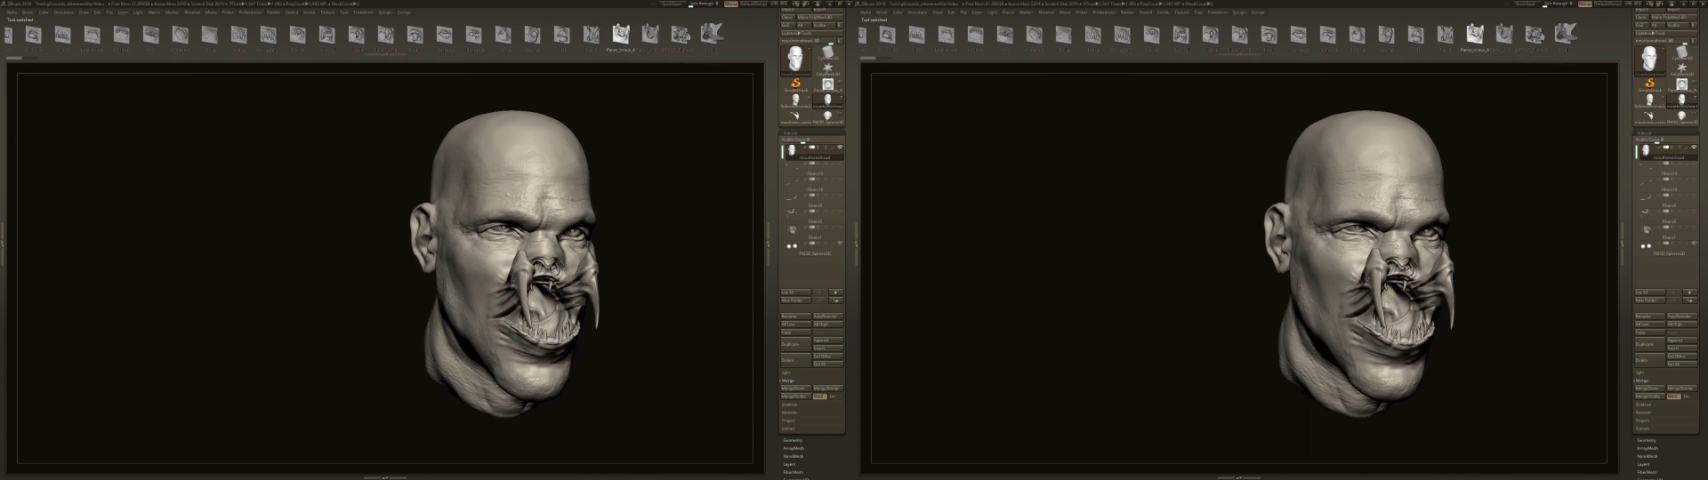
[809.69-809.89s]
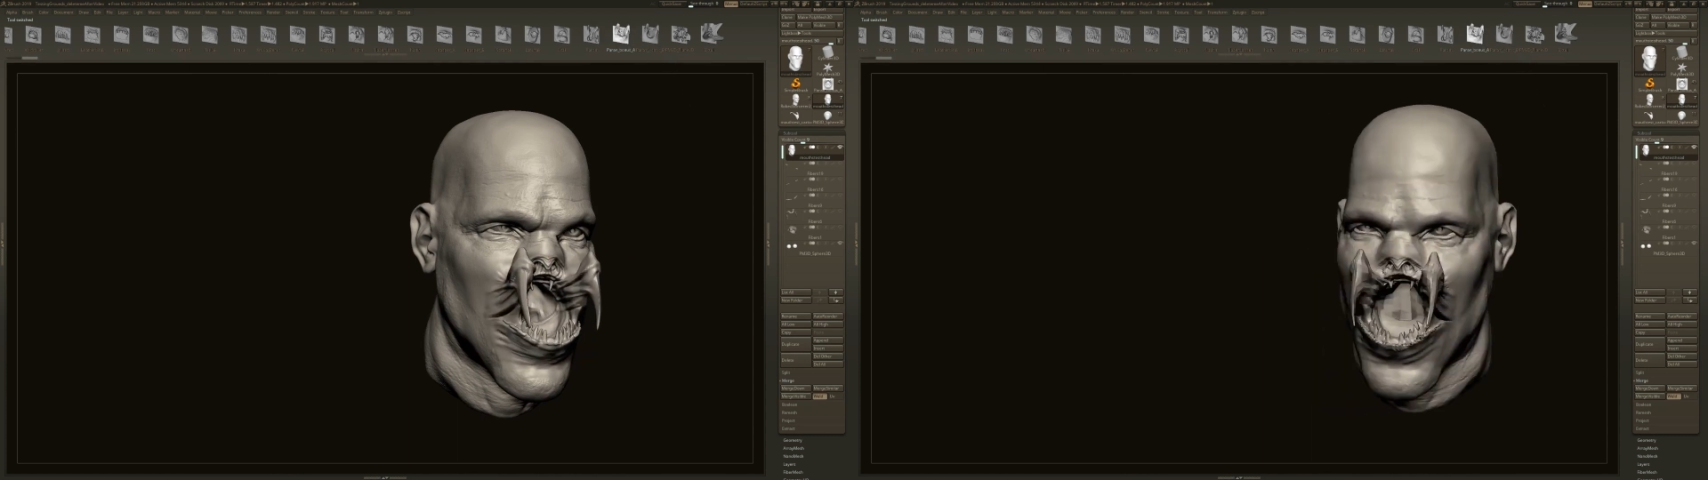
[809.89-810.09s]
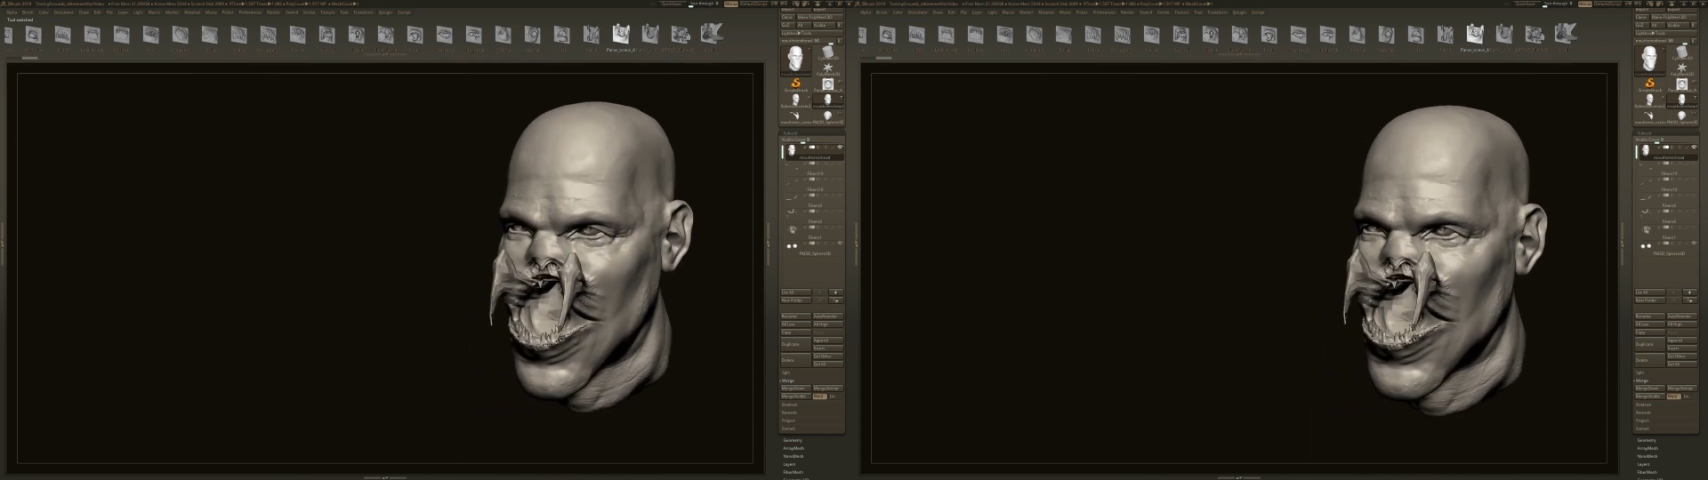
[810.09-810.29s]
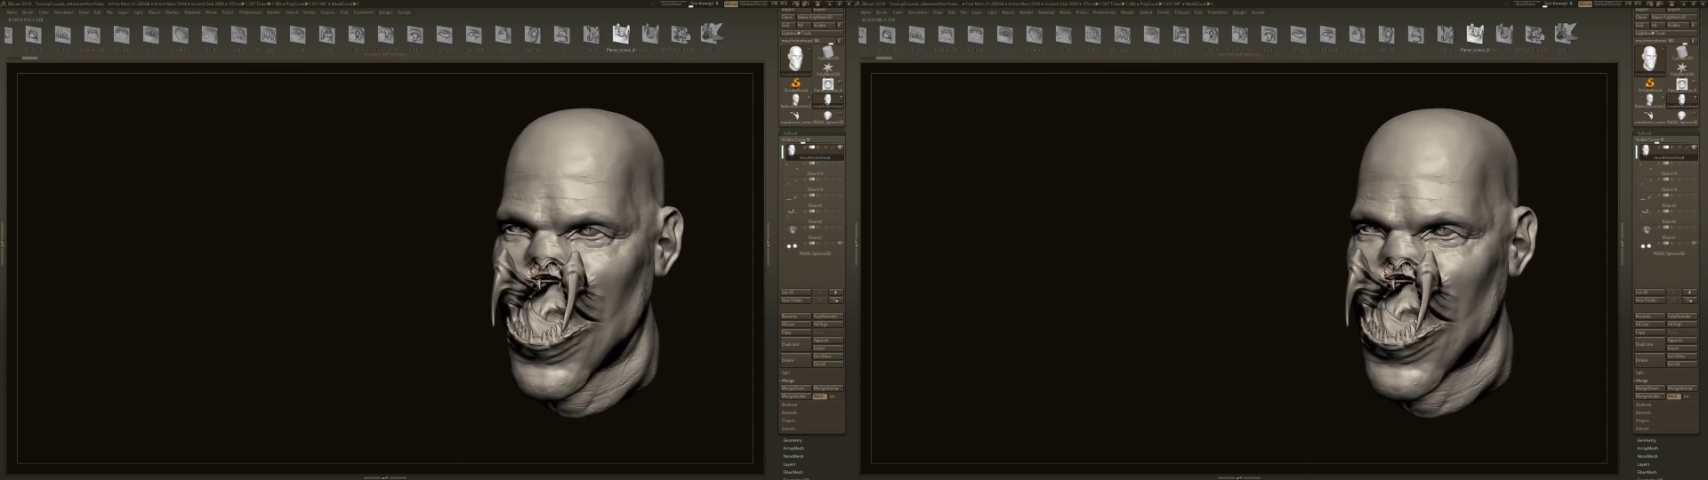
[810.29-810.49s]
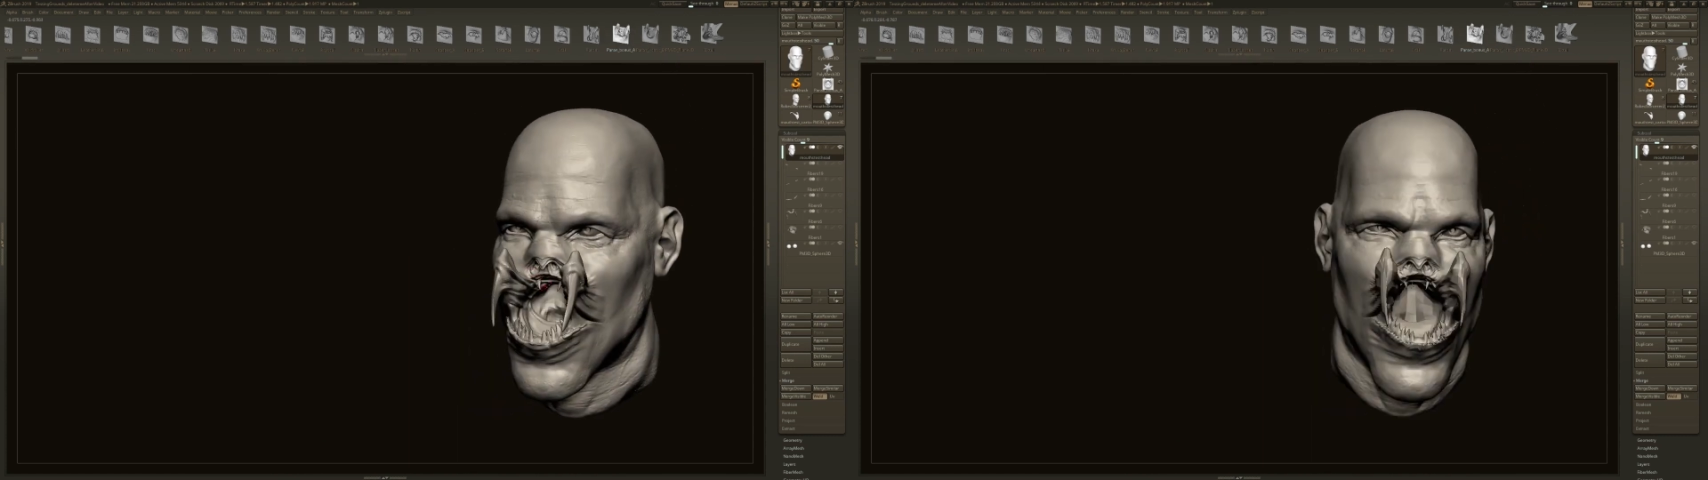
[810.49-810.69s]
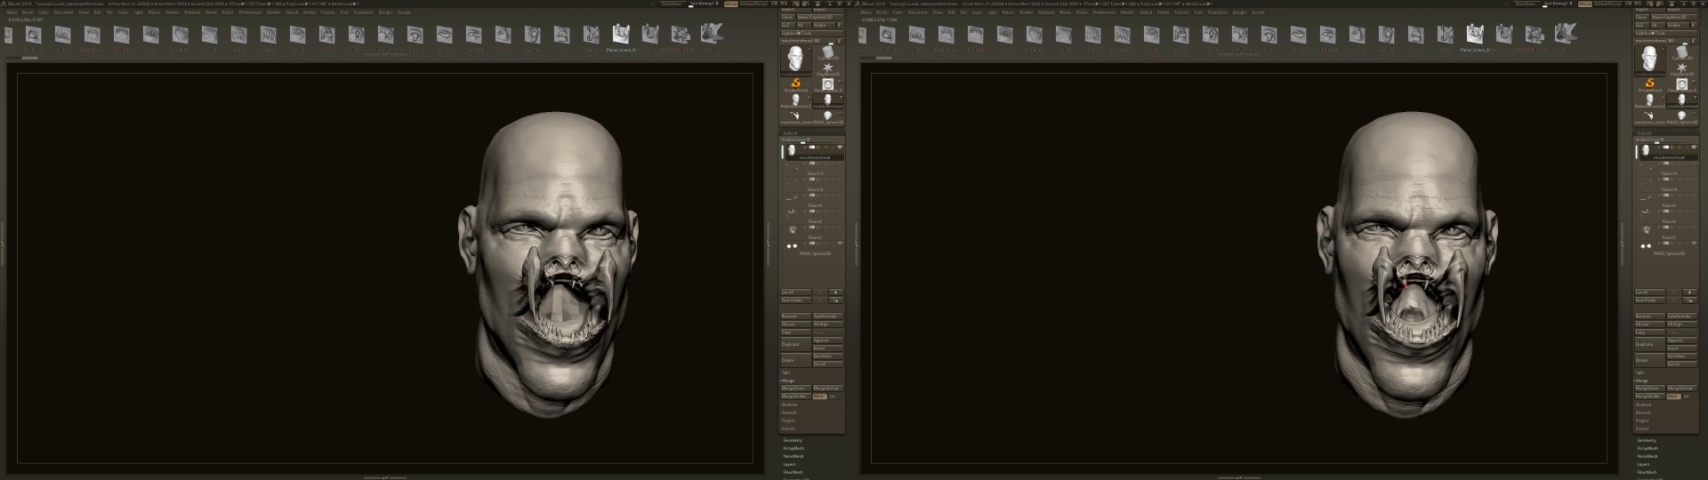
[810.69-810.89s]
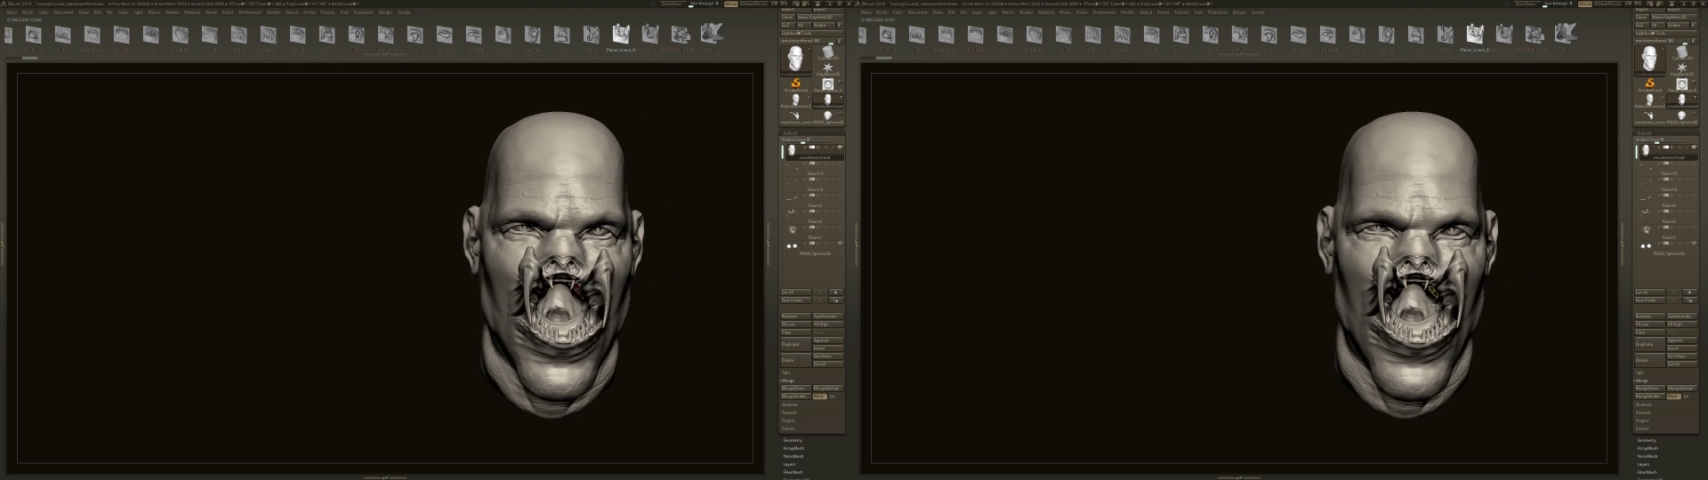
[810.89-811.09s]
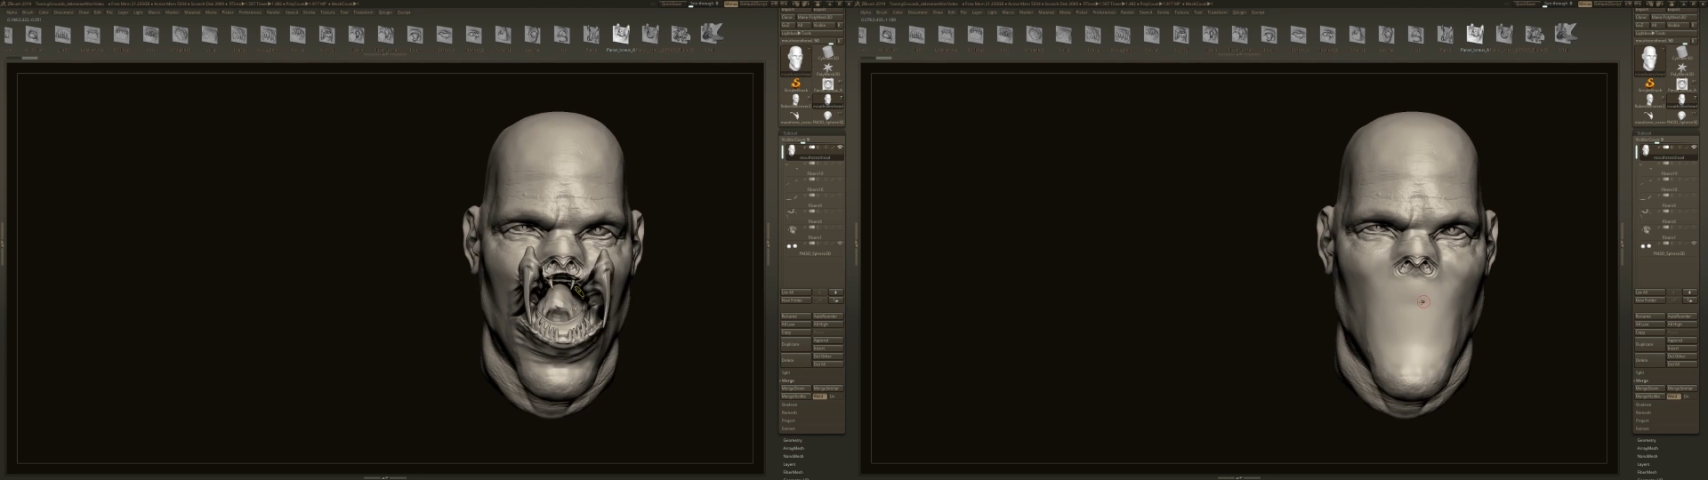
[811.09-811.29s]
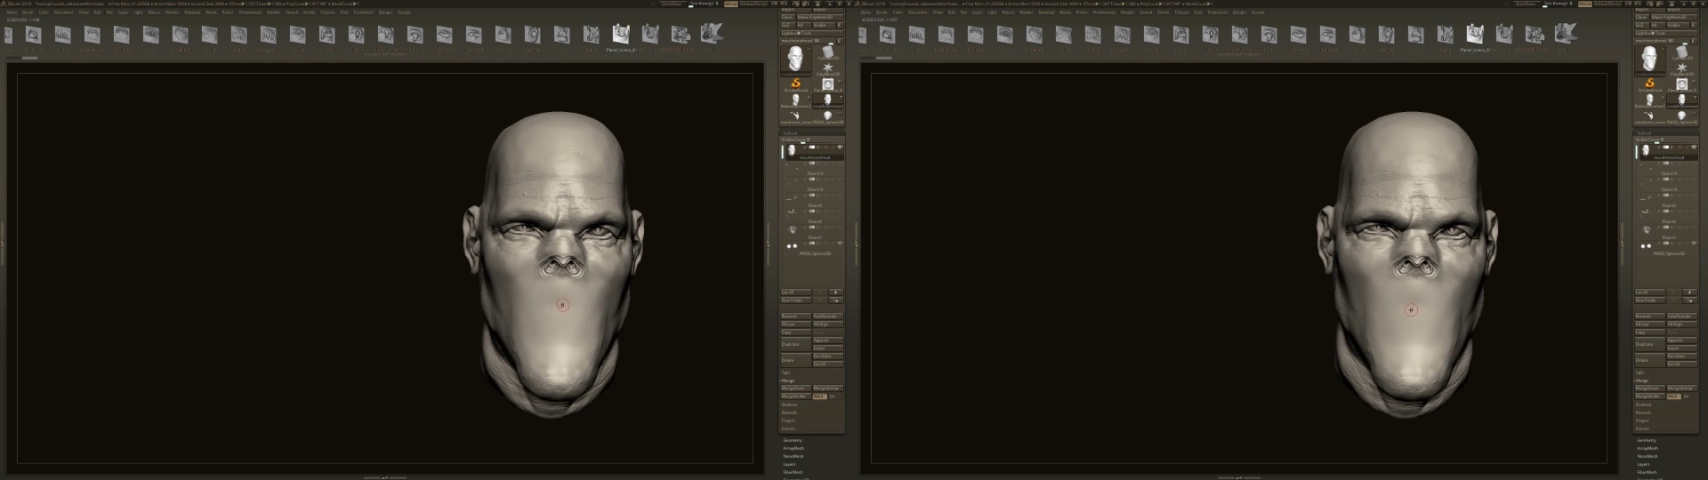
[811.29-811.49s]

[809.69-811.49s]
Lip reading: just variations, or similar.